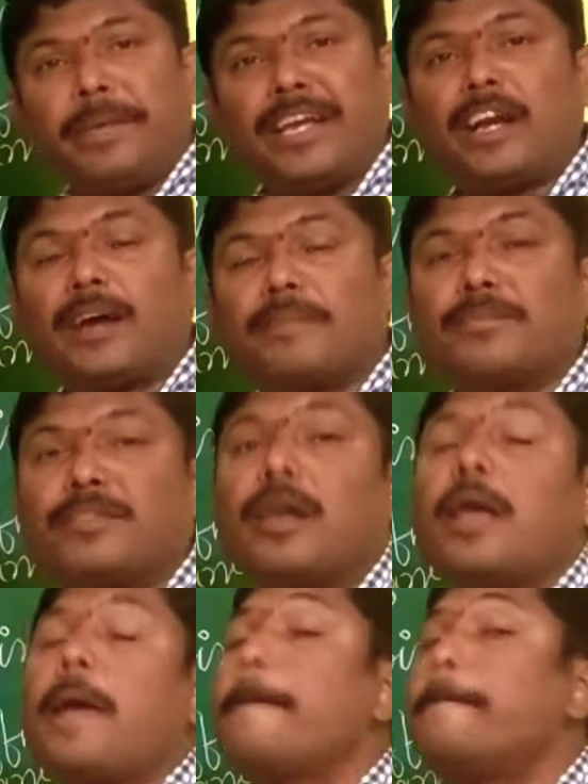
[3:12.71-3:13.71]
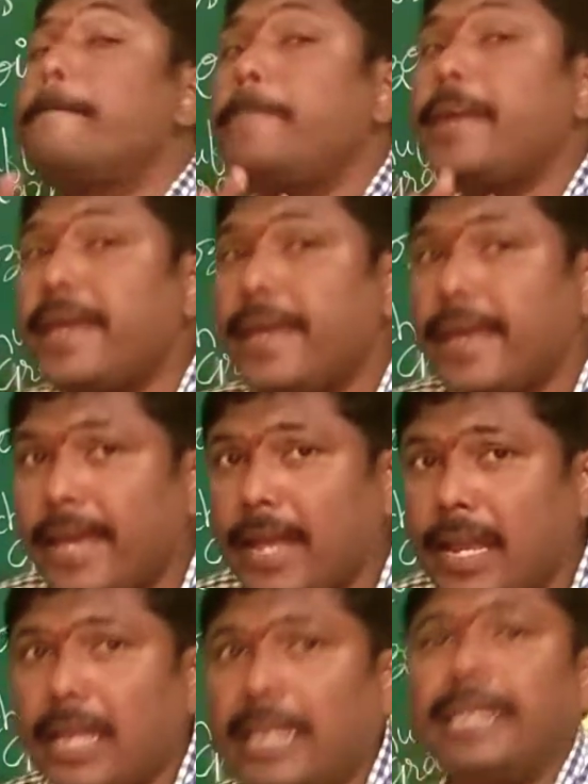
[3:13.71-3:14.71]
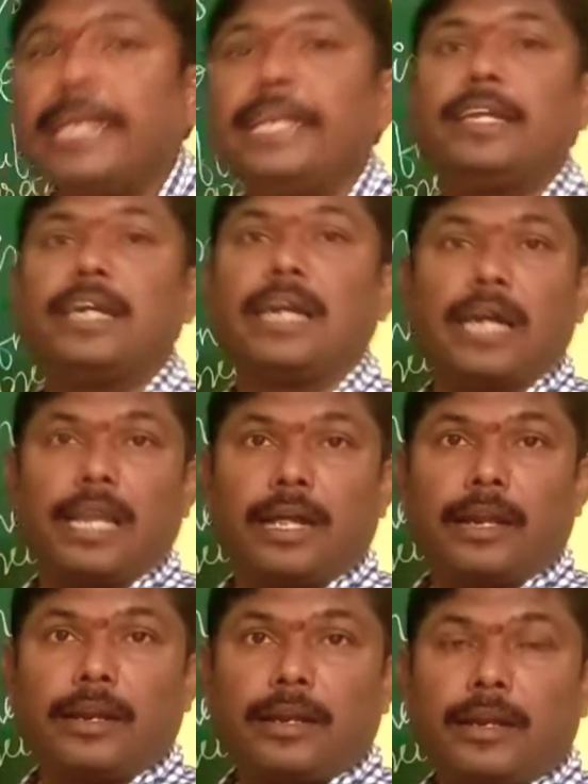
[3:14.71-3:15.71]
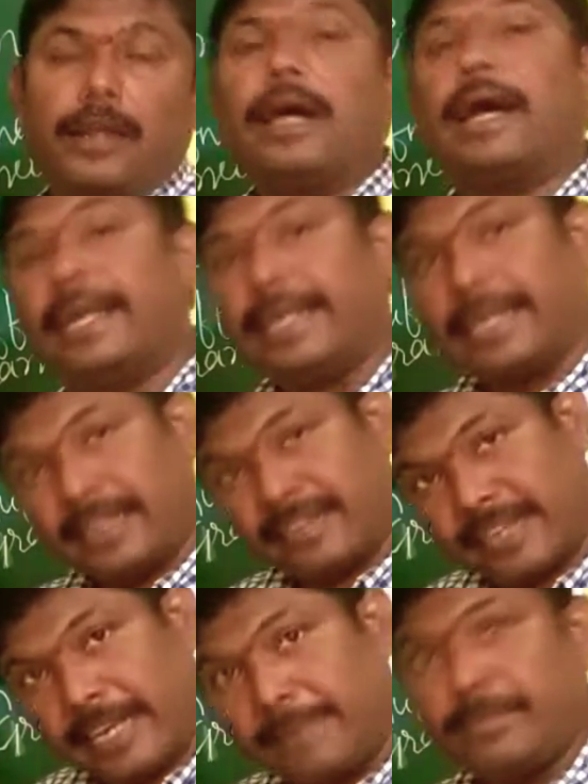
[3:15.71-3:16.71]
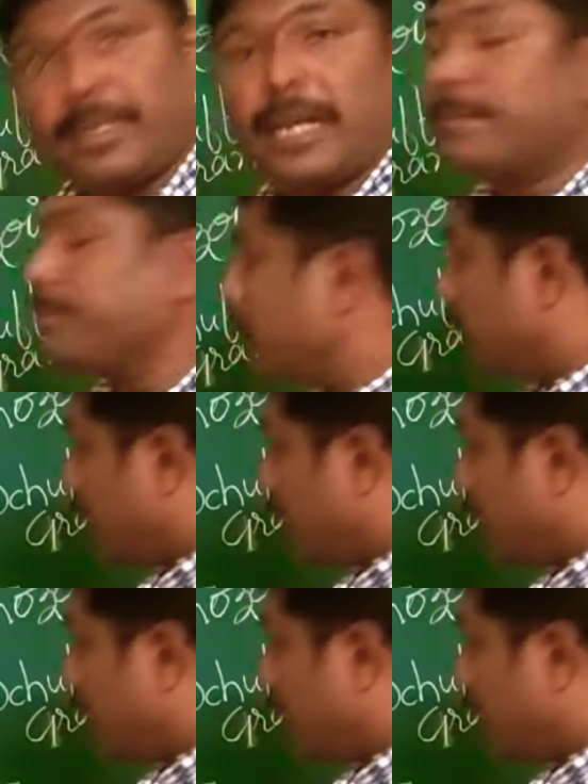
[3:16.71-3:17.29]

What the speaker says: becomes pale in color, and at the same time,